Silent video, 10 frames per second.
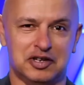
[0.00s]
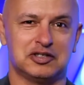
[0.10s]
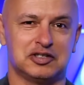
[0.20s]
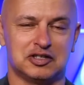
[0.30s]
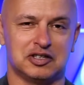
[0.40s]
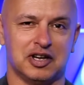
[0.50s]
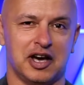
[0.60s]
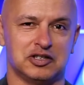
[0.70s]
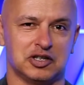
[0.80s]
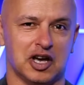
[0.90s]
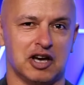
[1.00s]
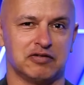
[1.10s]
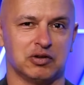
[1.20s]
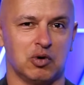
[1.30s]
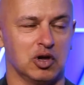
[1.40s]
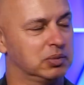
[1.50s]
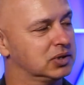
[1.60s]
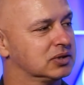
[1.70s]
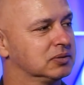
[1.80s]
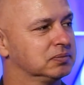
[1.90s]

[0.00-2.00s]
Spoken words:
this is a danger game for the Wallabies.